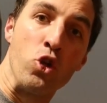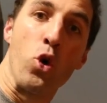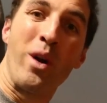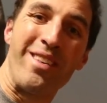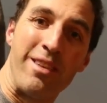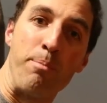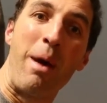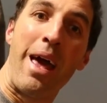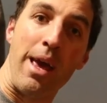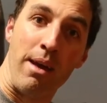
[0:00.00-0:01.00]
joist
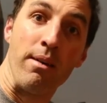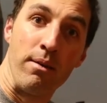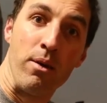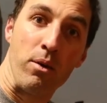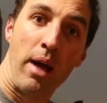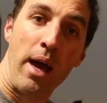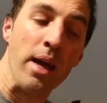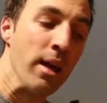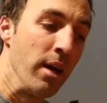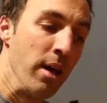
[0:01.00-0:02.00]
bay,
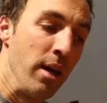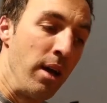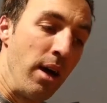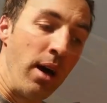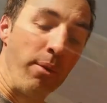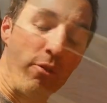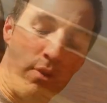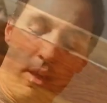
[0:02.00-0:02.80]
okay? There's